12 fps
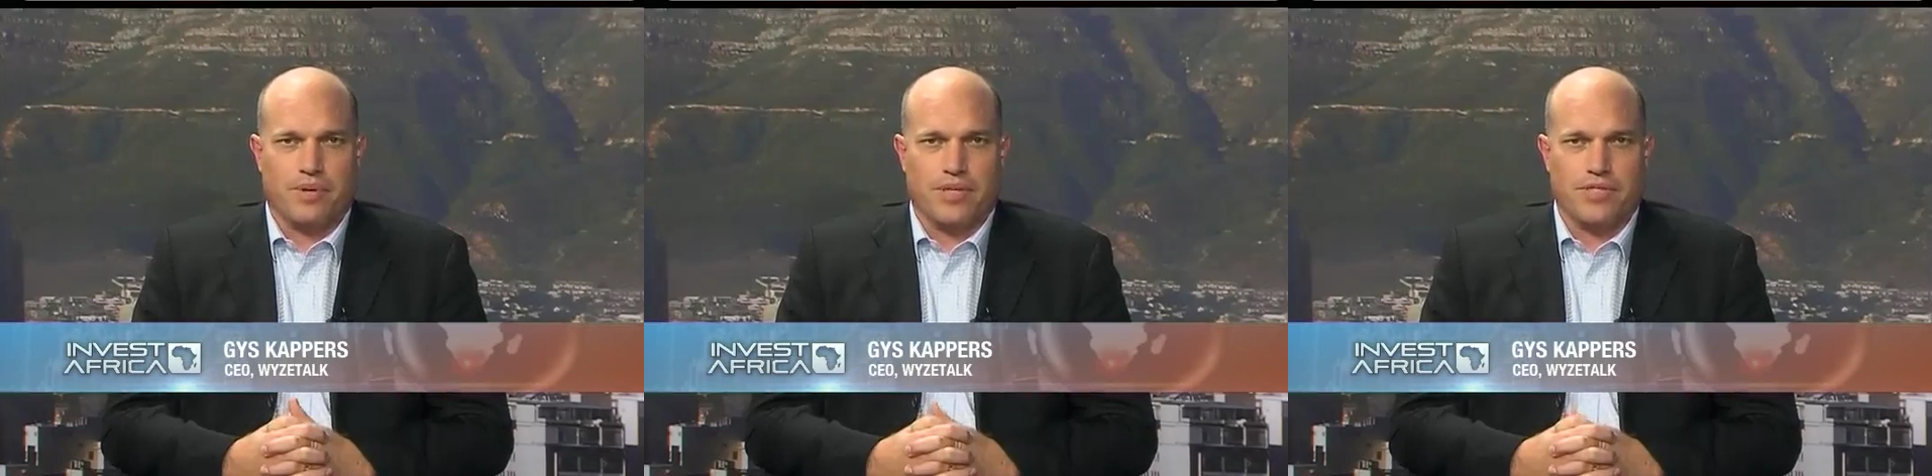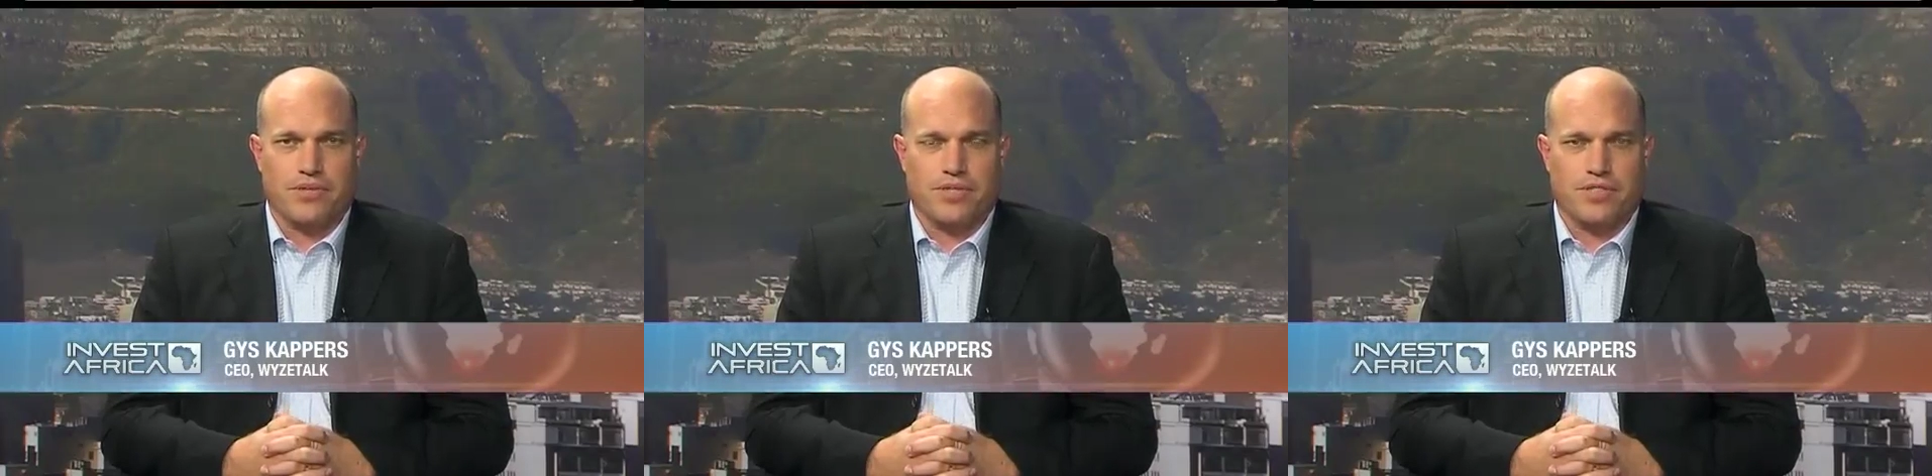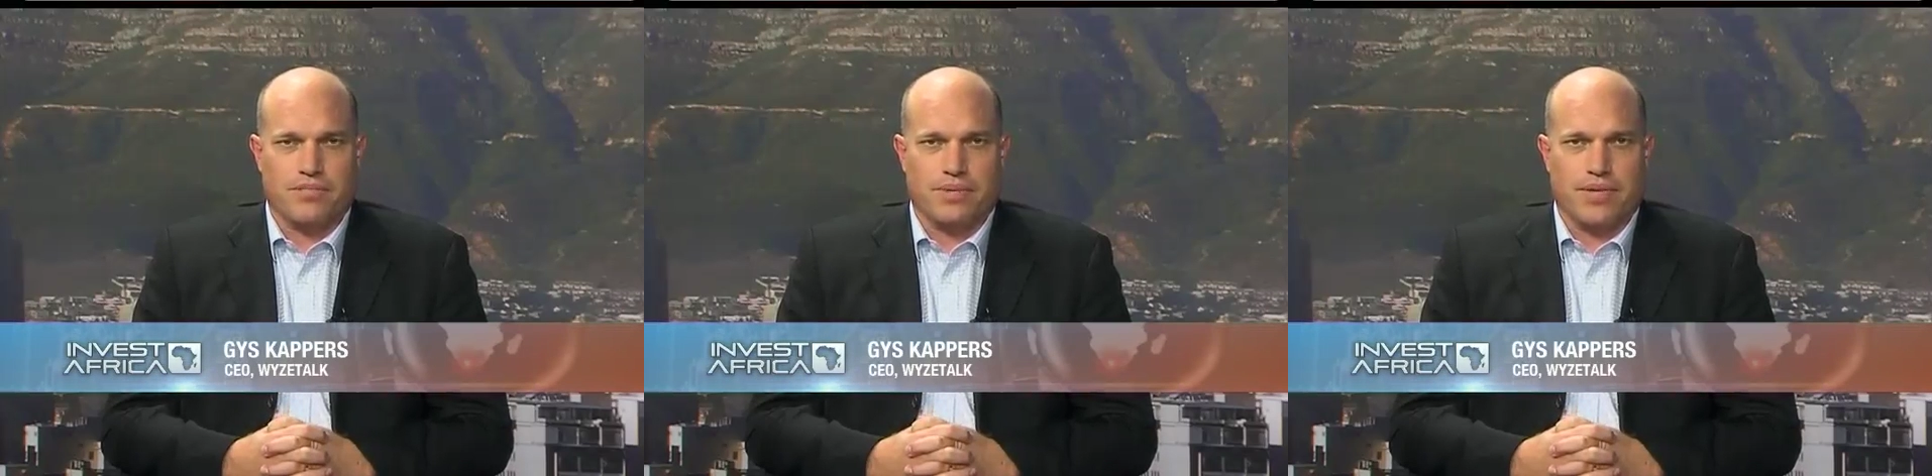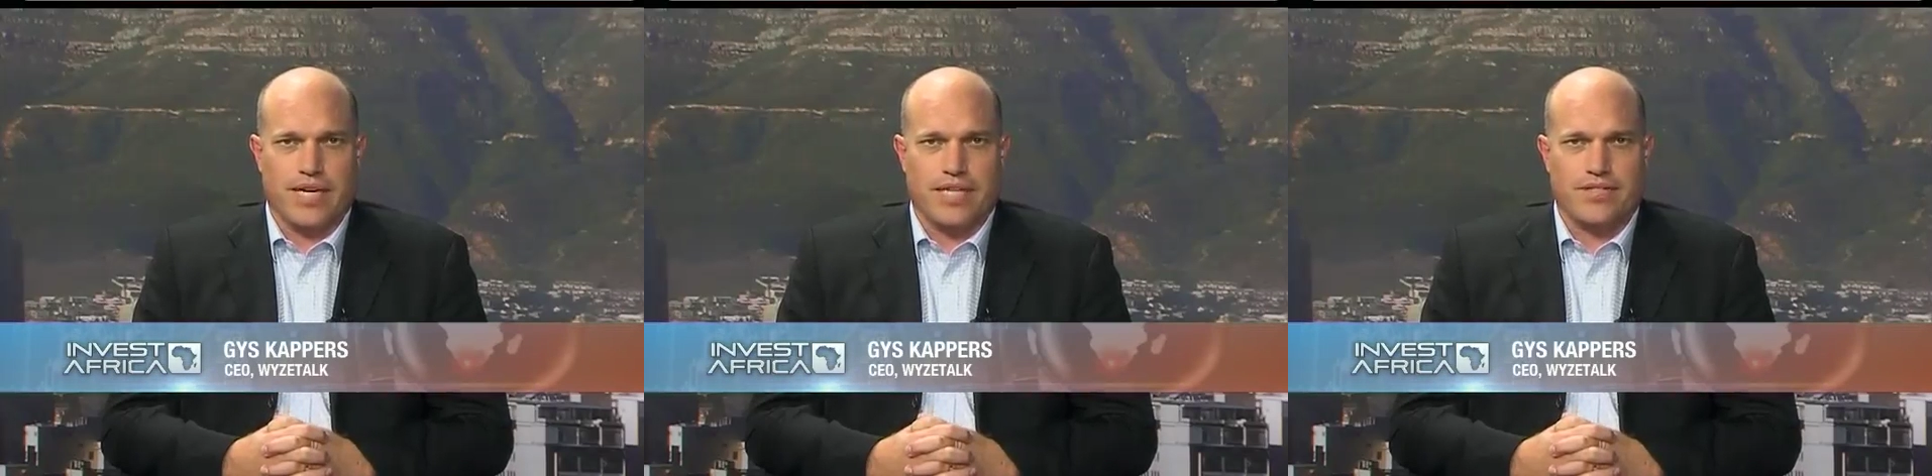points which have
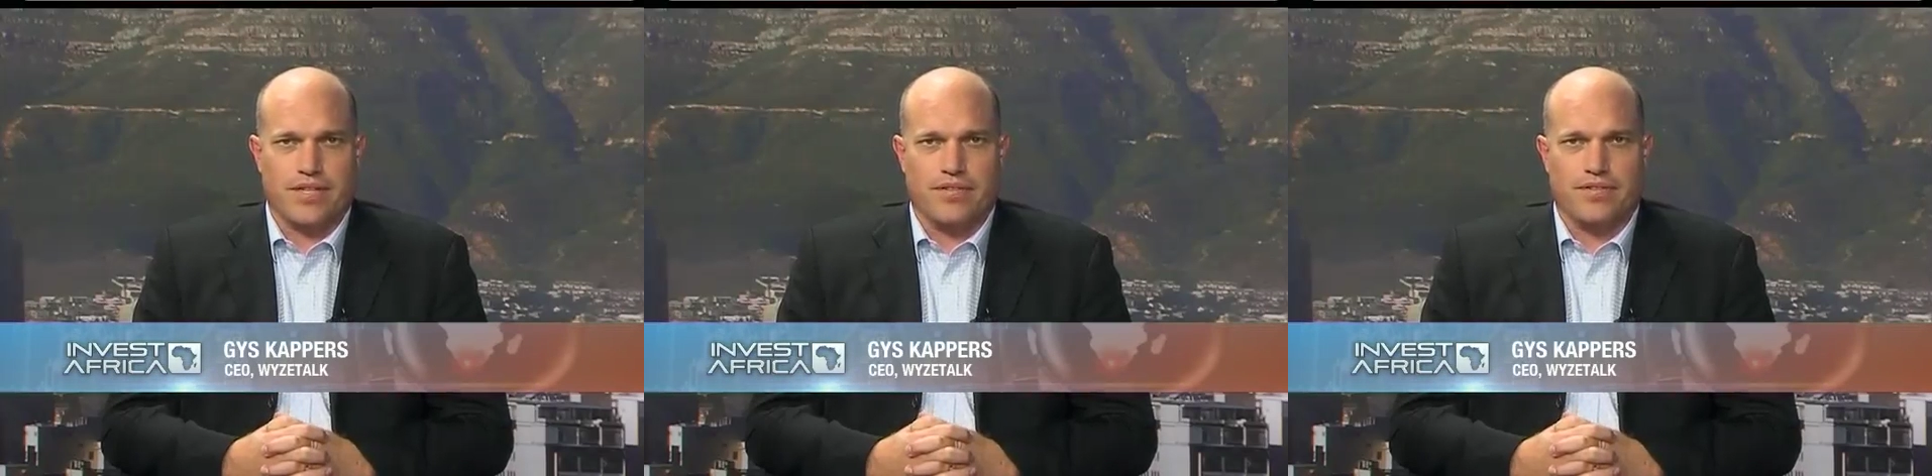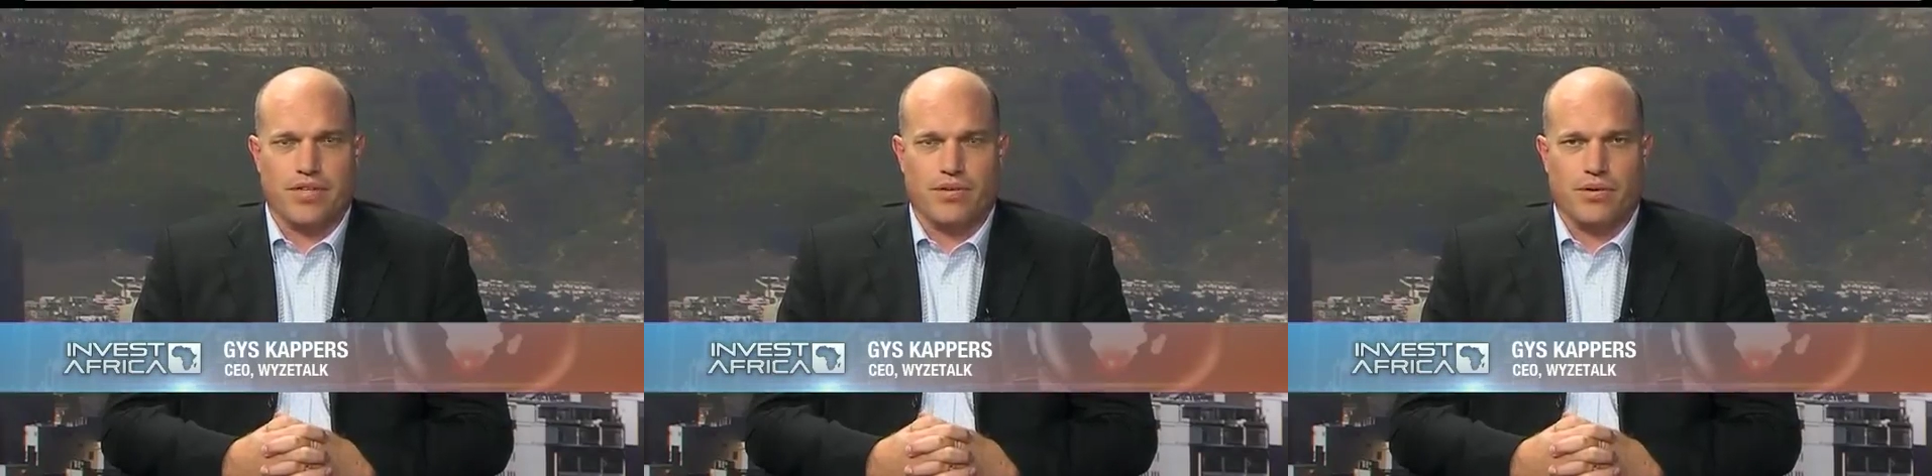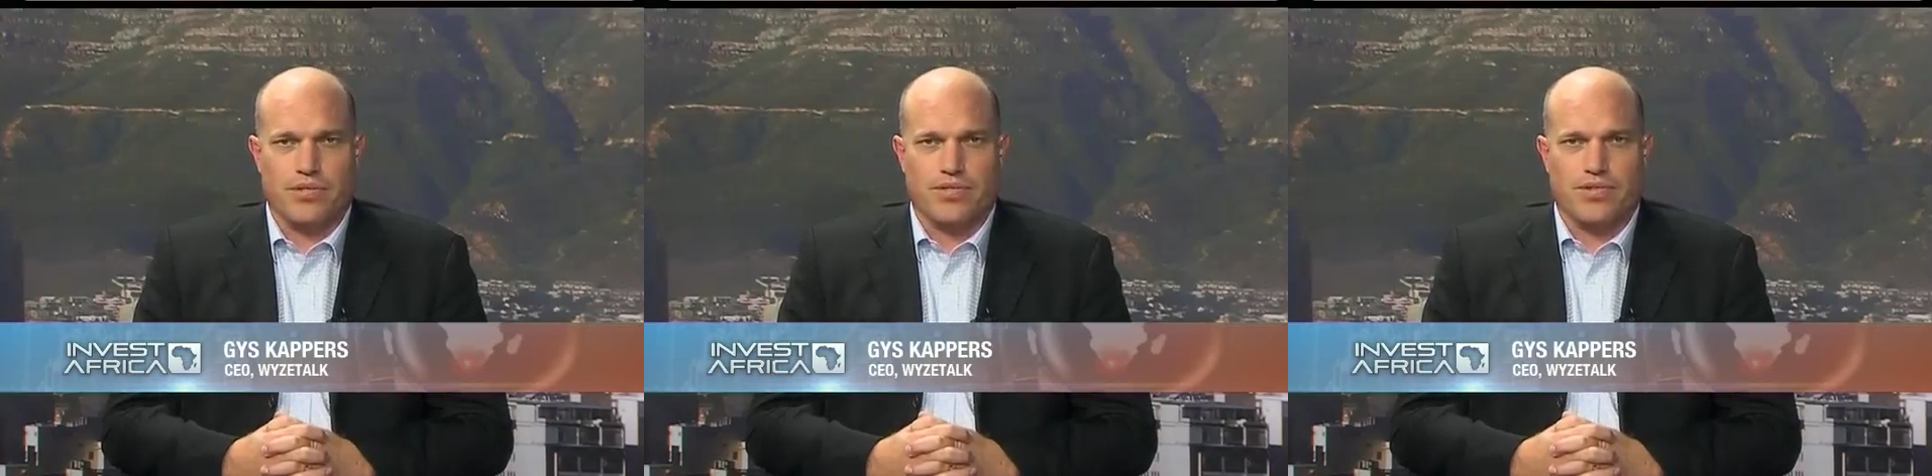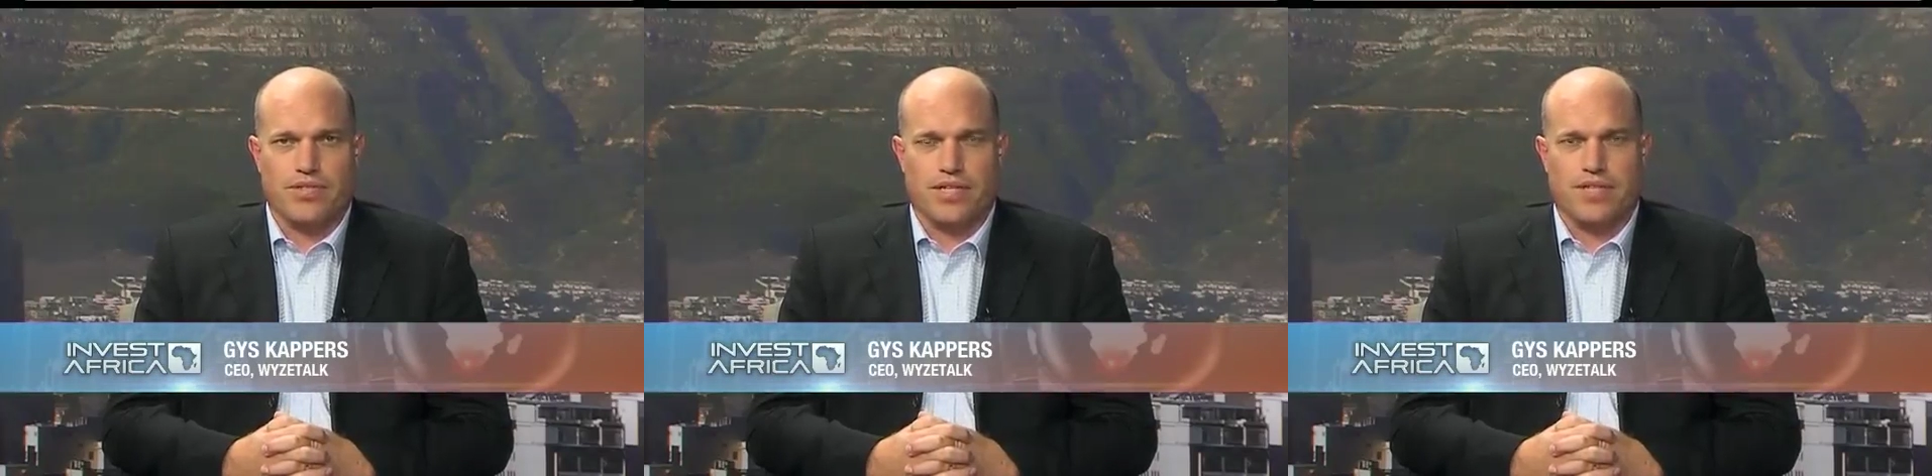been raised over the course
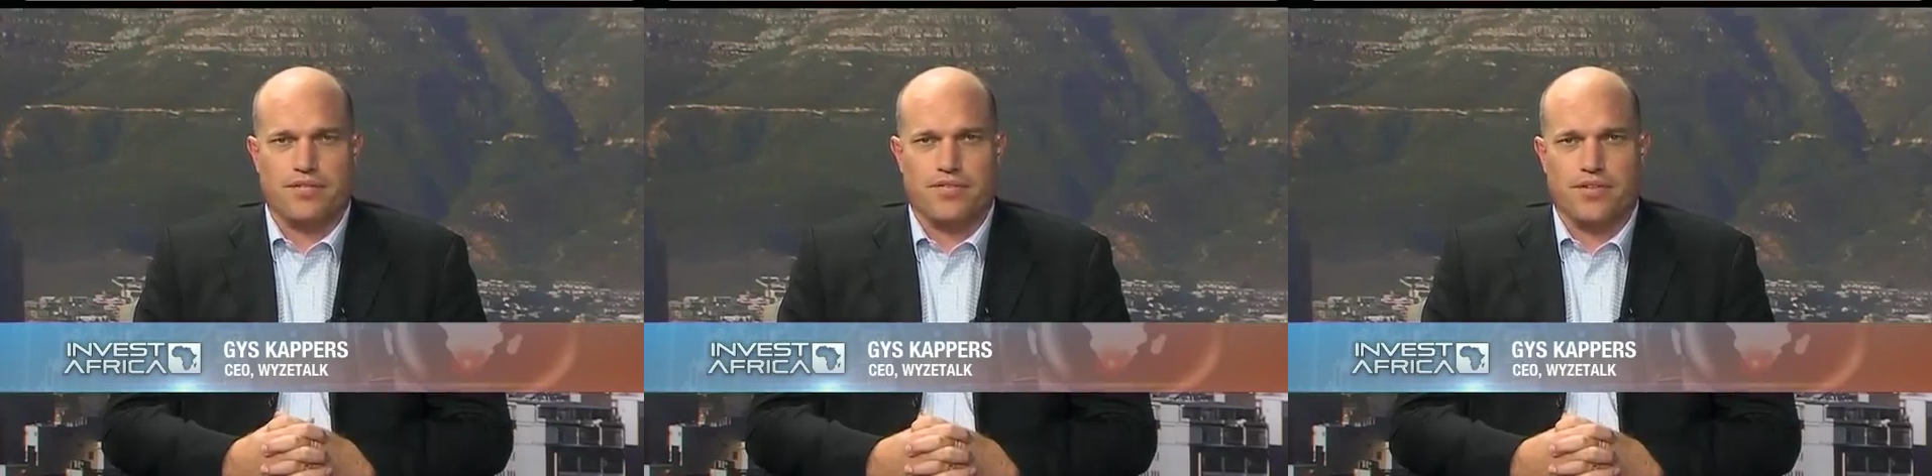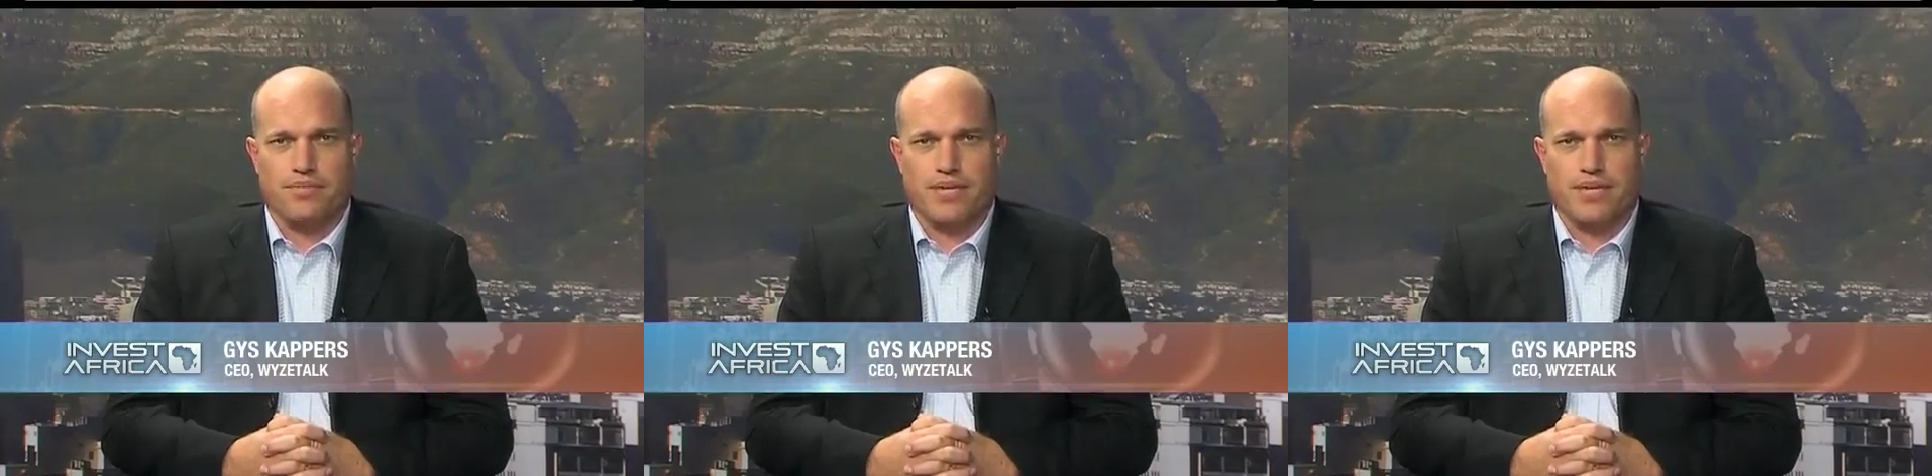of this interview, but